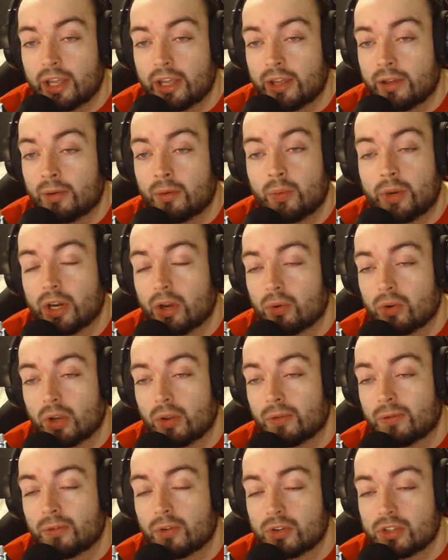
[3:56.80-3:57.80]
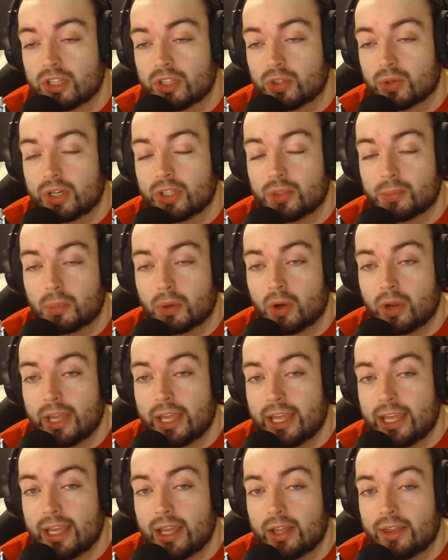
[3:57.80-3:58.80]
we don't know the full situation, but
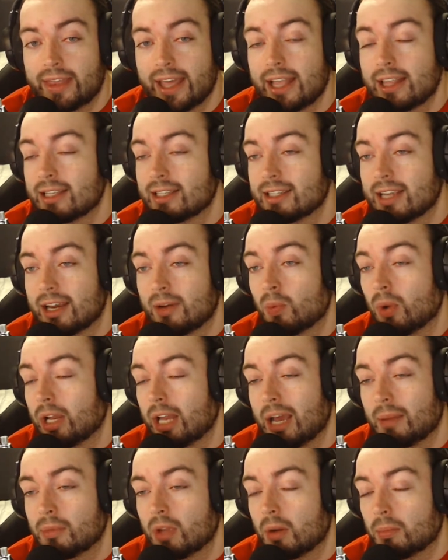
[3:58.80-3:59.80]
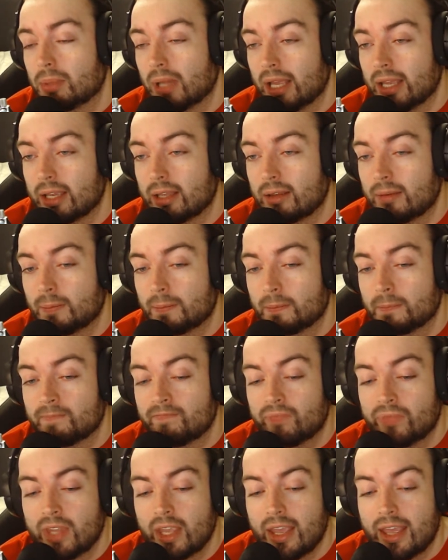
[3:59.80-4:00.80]
he then said, well, I'm not playing.
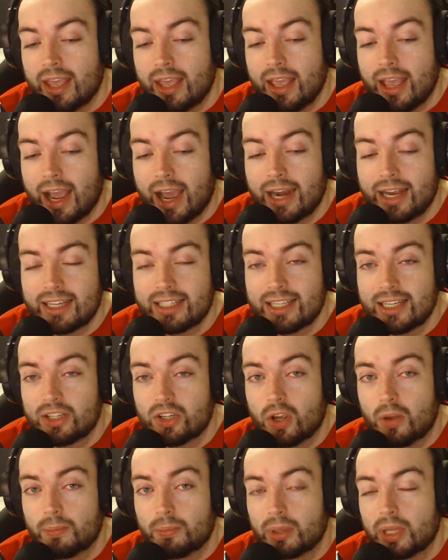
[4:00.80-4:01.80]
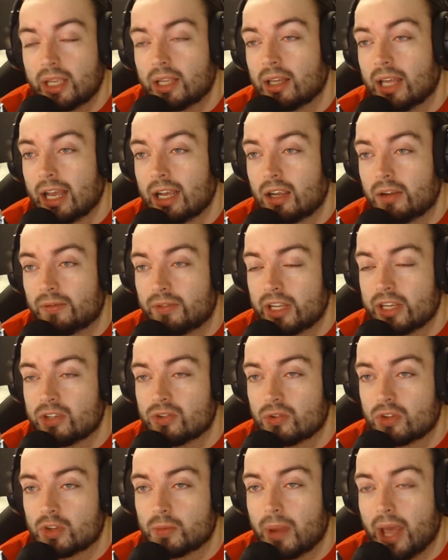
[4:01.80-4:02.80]
And it's this complete lack of
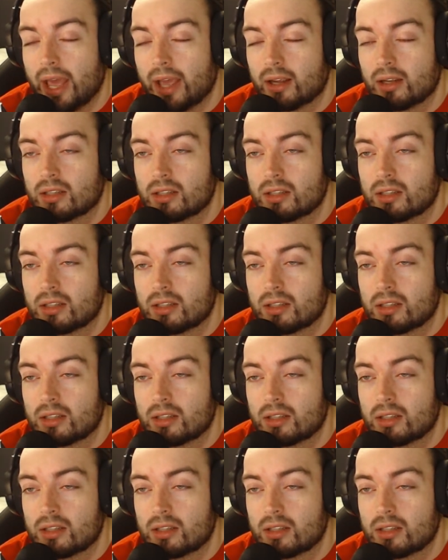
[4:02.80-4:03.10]
disrespect